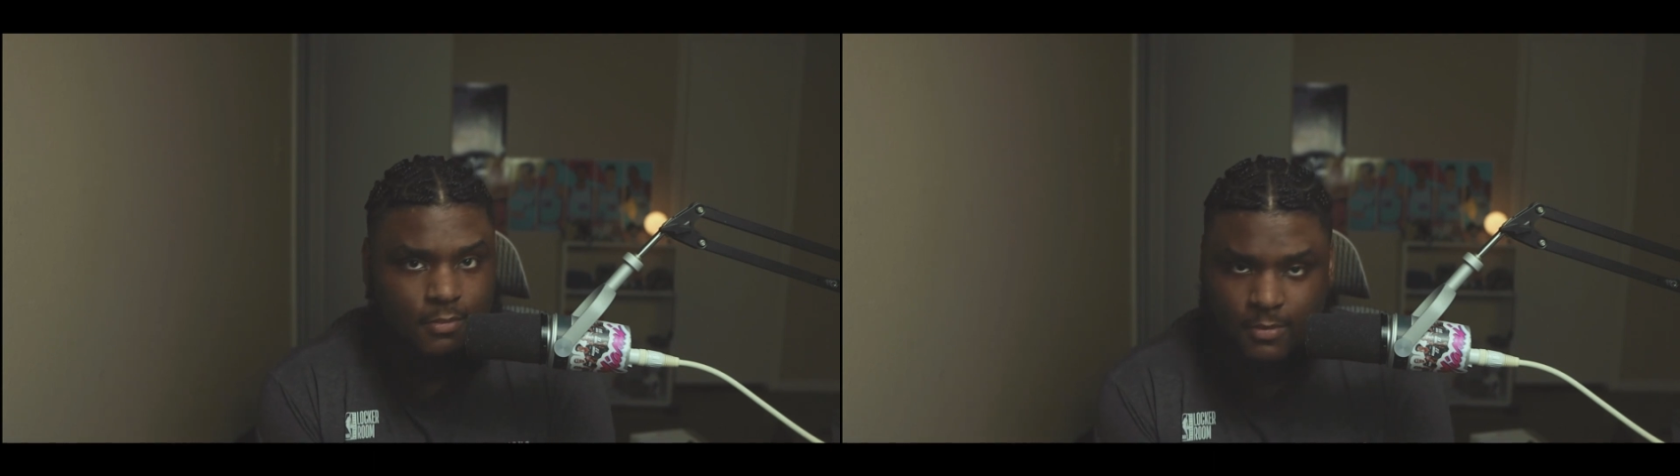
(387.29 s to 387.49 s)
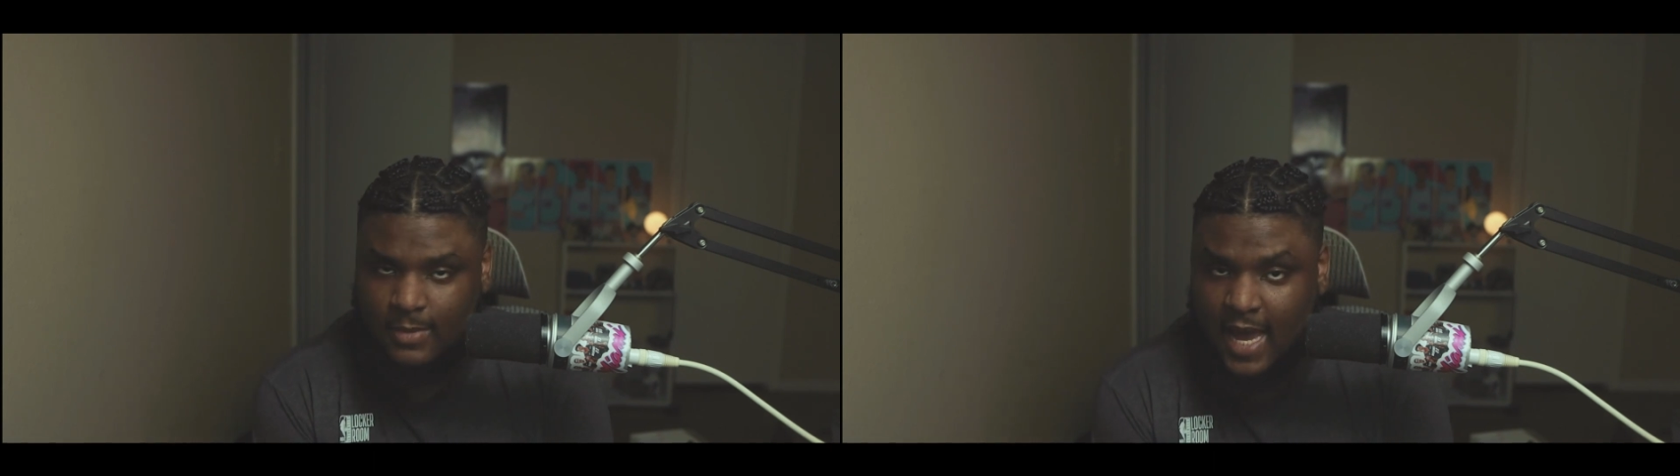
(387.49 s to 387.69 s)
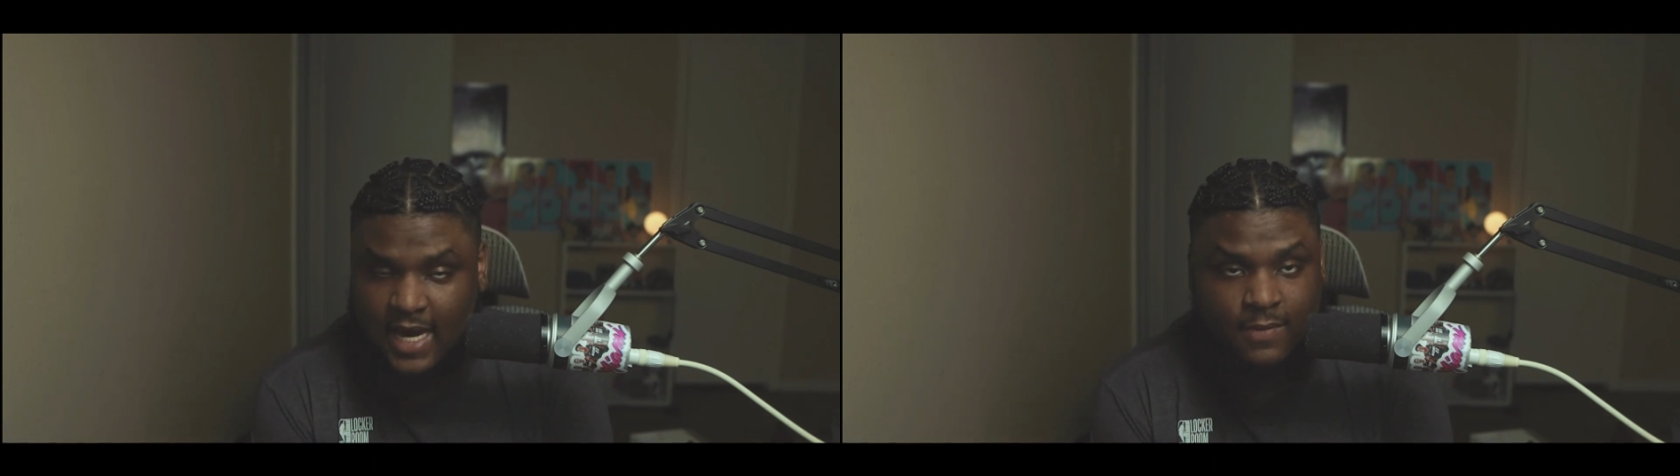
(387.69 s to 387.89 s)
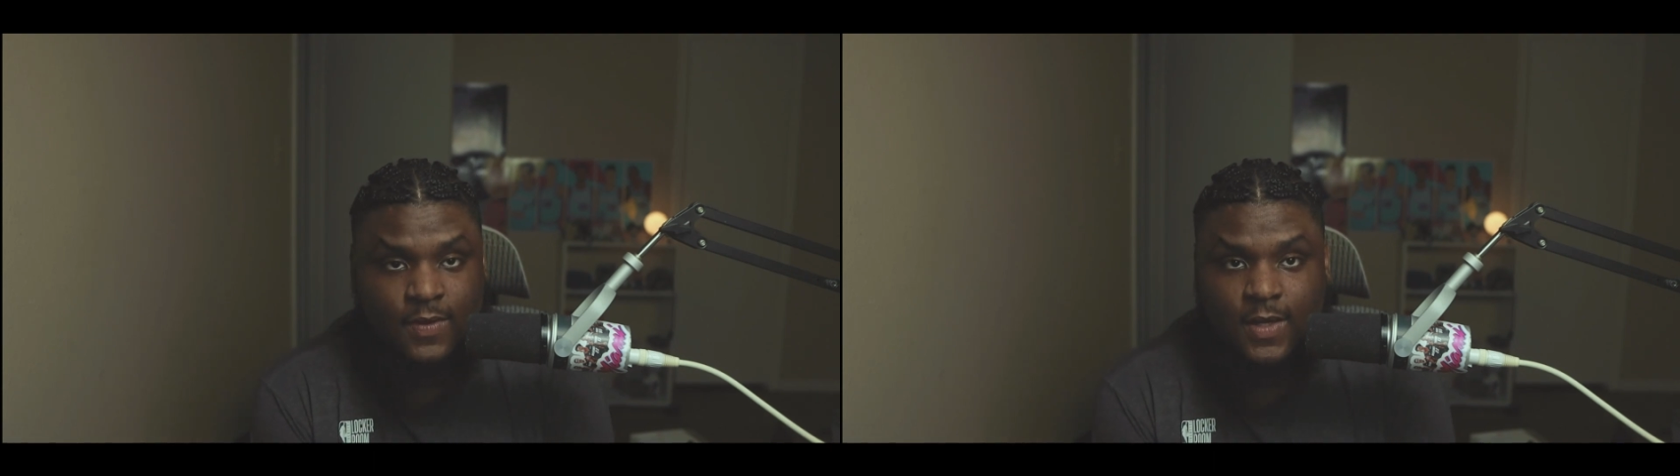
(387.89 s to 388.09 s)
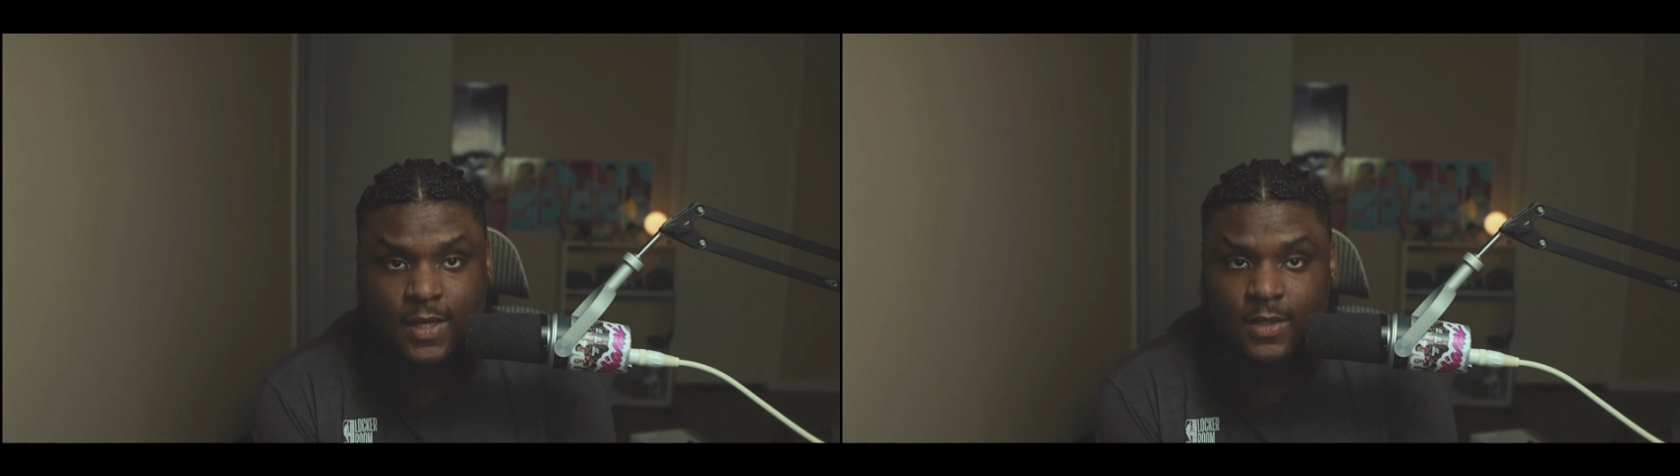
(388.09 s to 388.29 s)
not
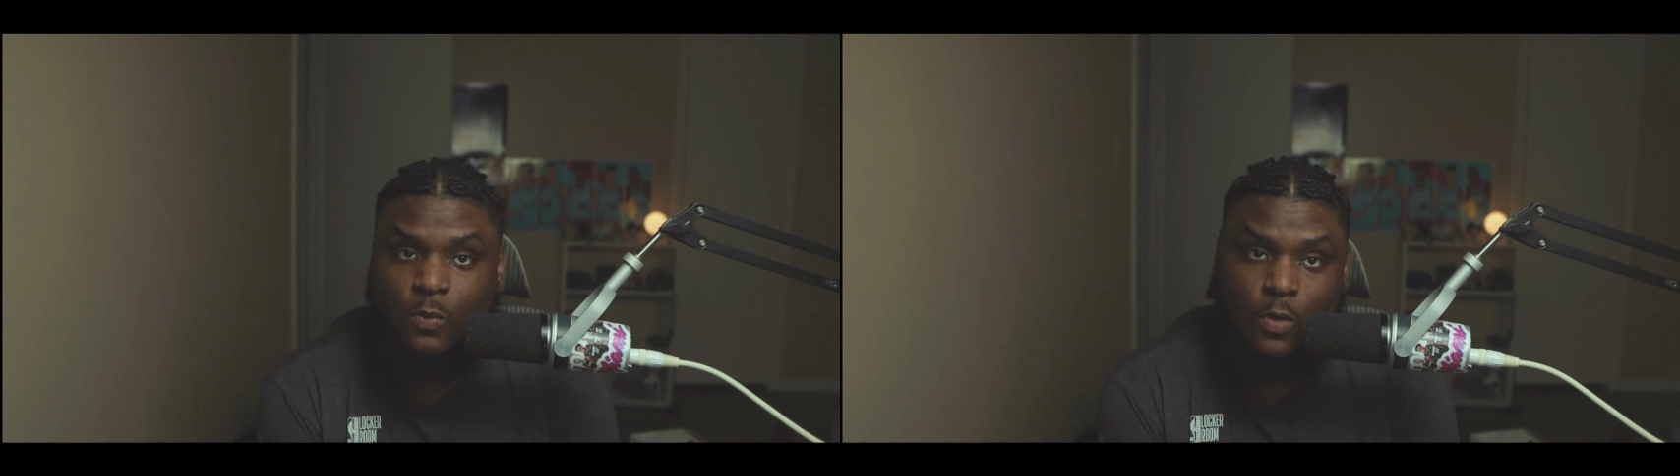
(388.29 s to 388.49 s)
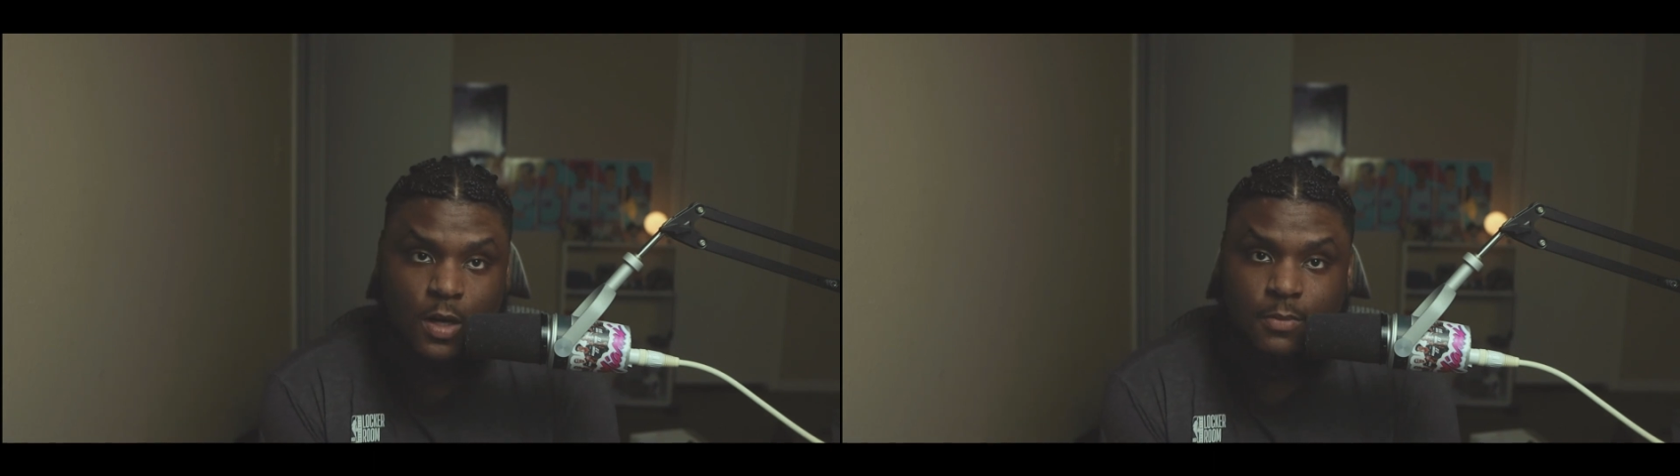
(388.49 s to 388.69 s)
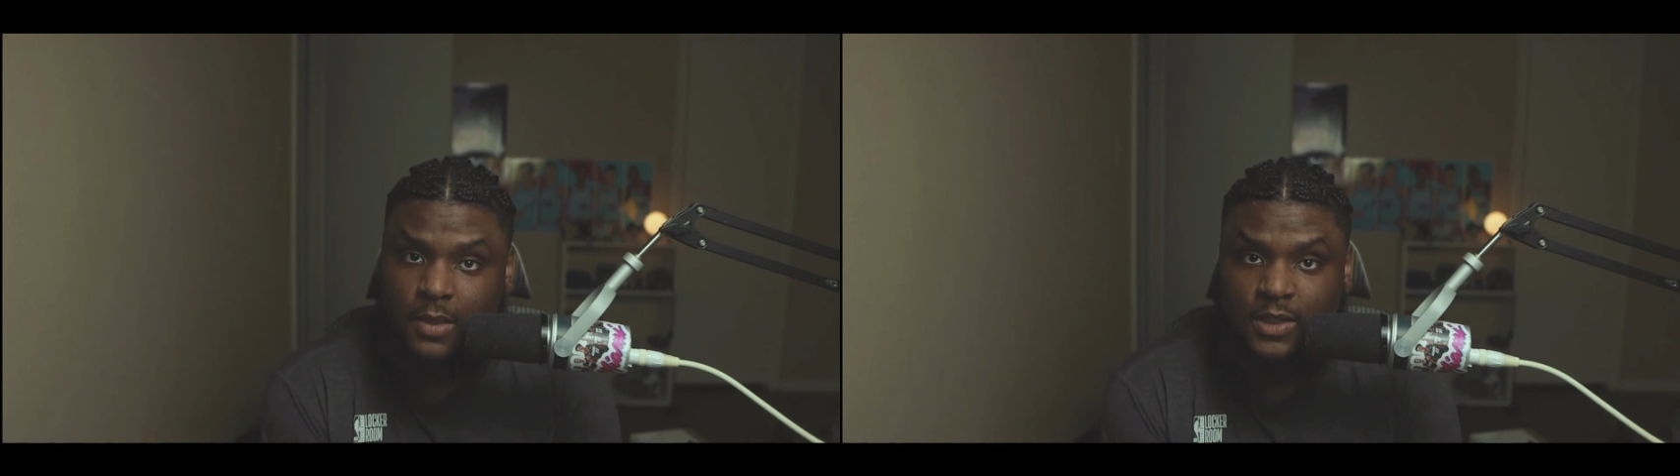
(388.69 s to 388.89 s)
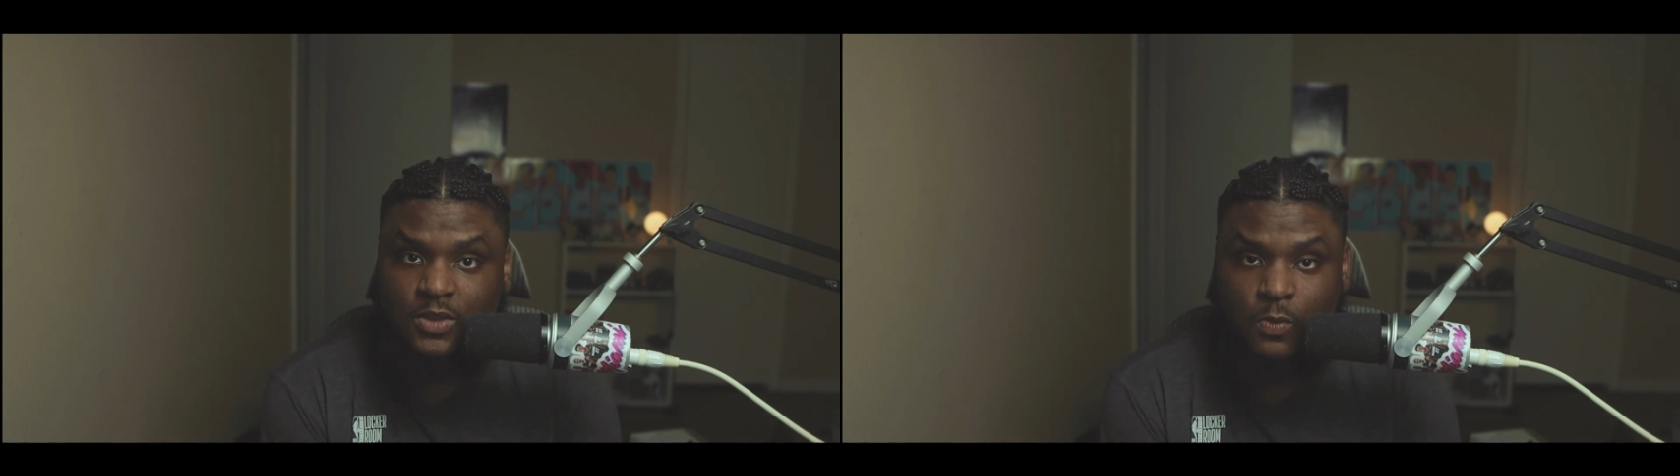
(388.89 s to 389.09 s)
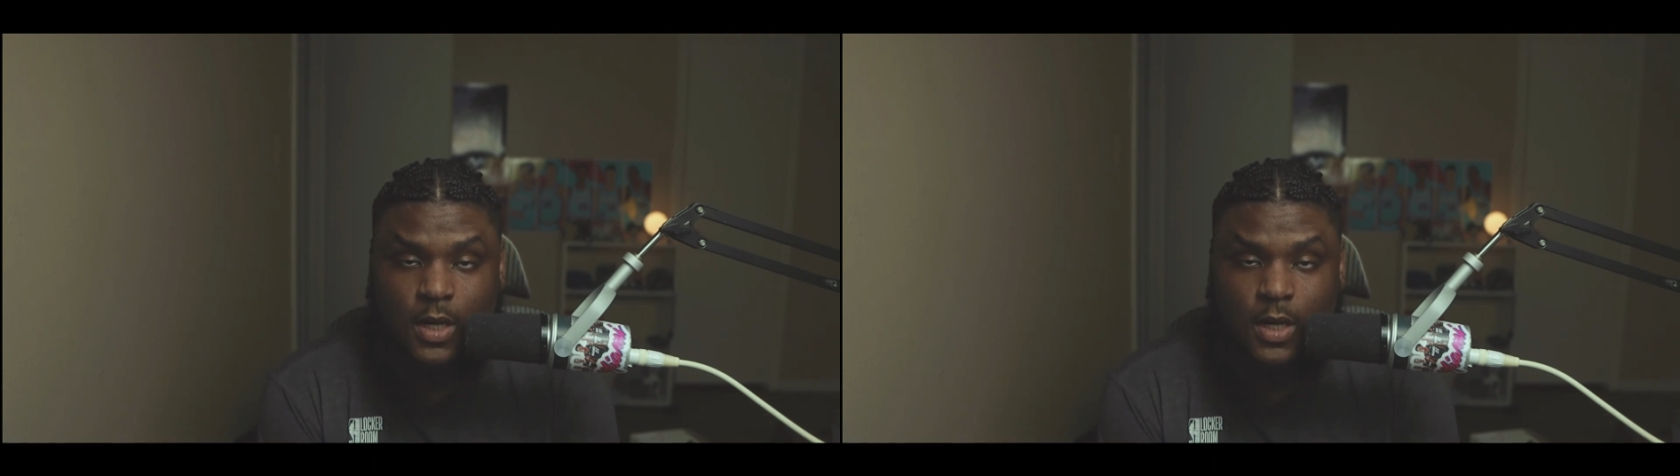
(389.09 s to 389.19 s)
everything is one plus one